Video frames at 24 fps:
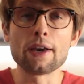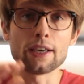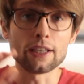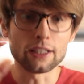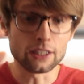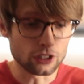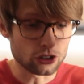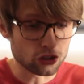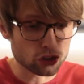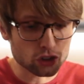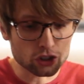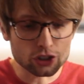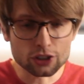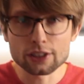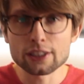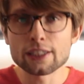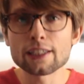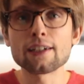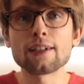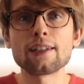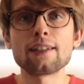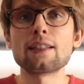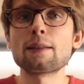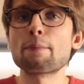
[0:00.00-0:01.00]

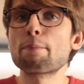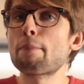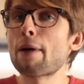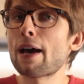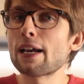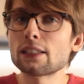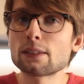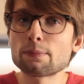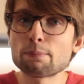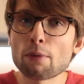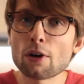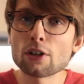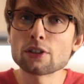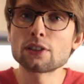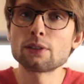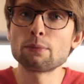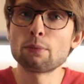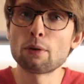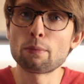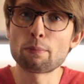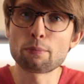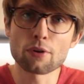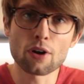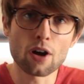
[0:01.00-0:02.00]
engineering the best possible
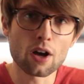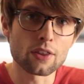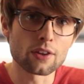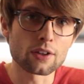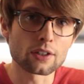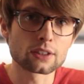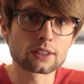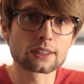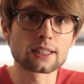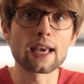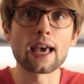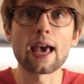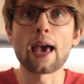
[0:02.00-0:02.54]
products